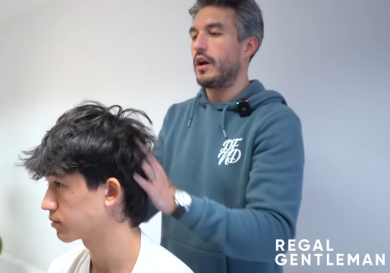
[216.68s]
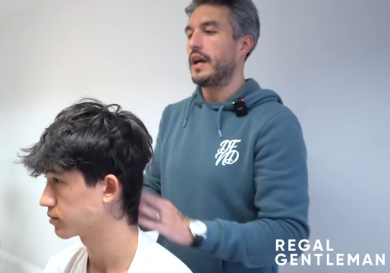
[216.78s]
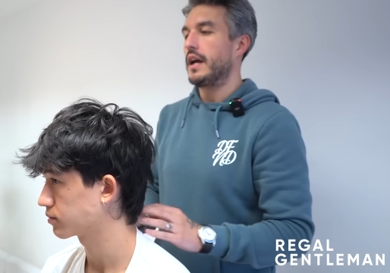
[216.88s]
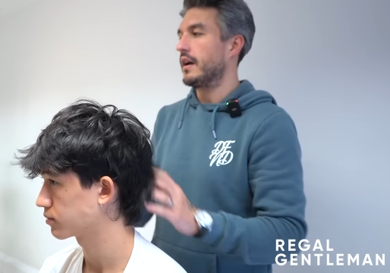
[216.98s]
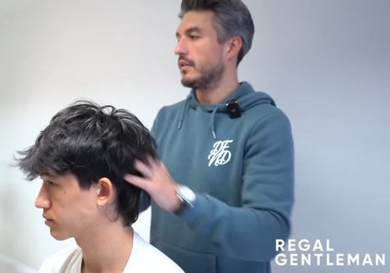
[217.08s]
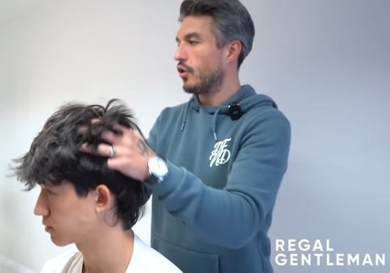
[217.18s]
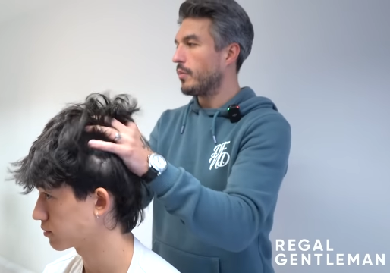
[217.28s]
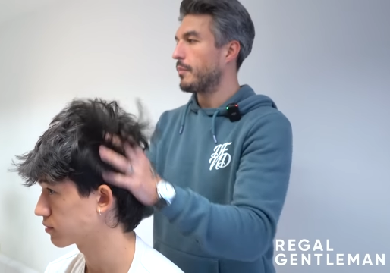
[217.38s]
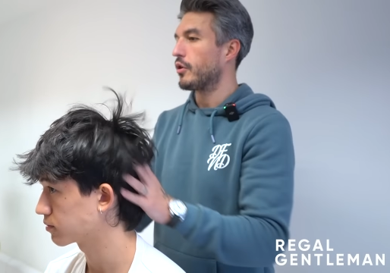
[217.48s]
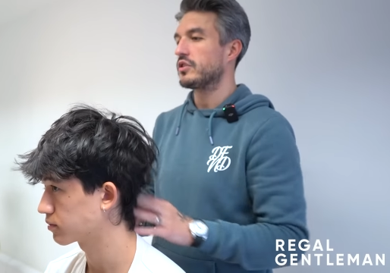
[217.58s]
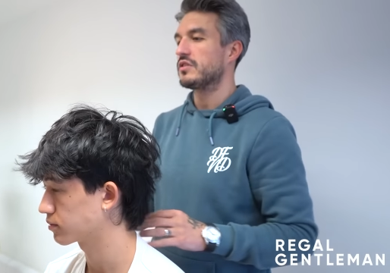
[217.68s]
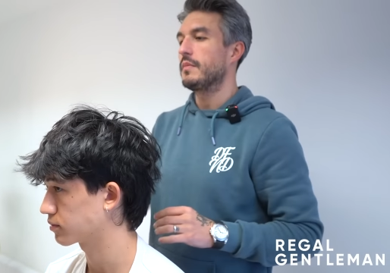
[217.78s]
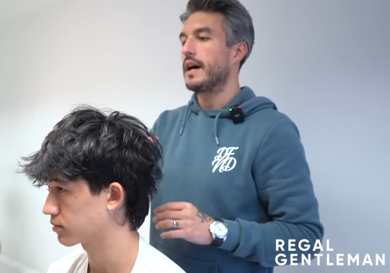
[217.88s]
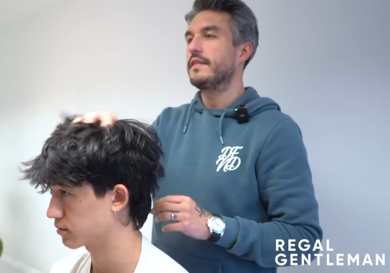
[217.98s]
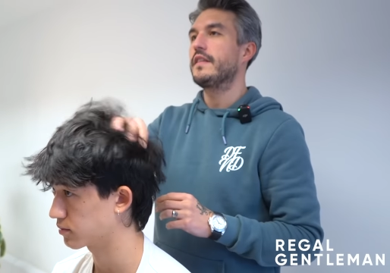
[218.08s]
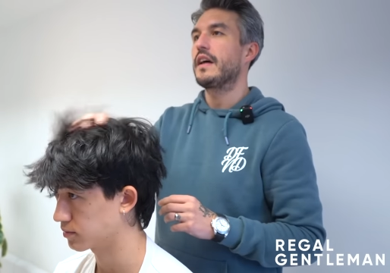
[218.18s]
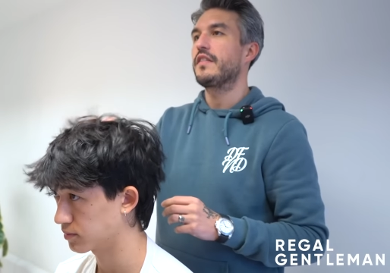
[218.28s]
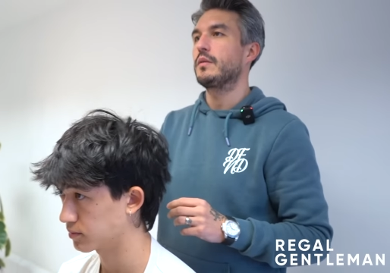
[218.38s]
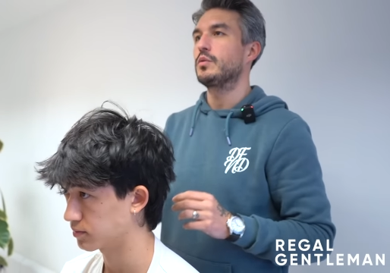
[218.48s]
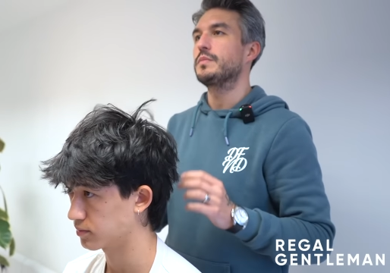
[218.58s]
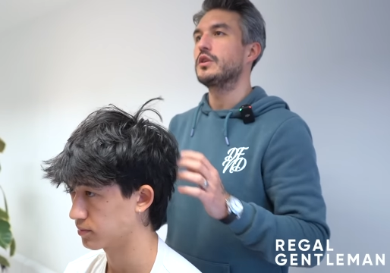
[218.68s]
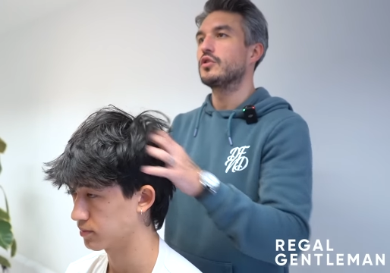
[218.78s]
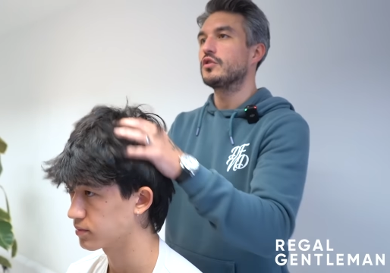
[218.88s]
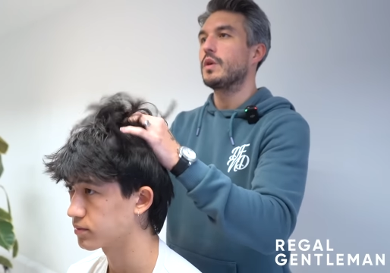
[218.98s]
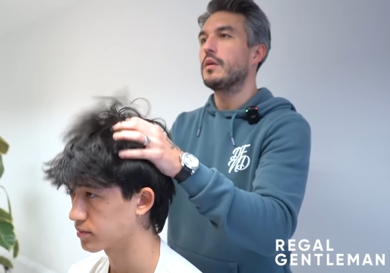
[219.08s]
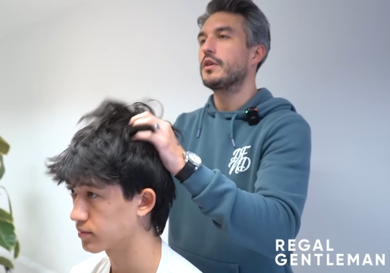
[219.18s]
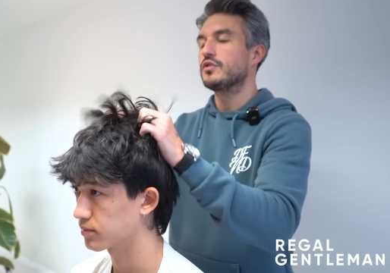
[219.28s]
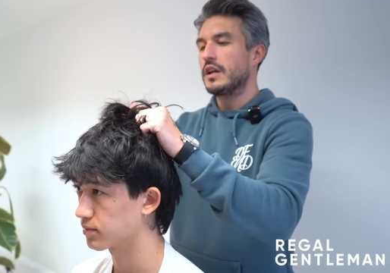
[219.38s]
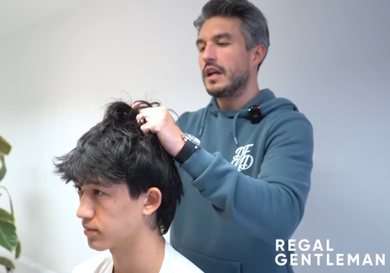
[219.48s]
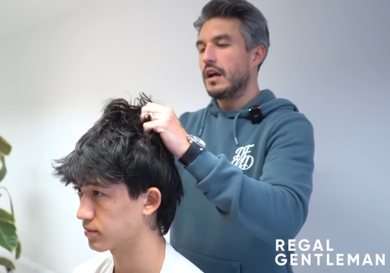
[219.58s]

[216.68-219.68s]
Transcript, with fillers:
Speaker 1: uh, a couple of products in mind there that I think would be good as well because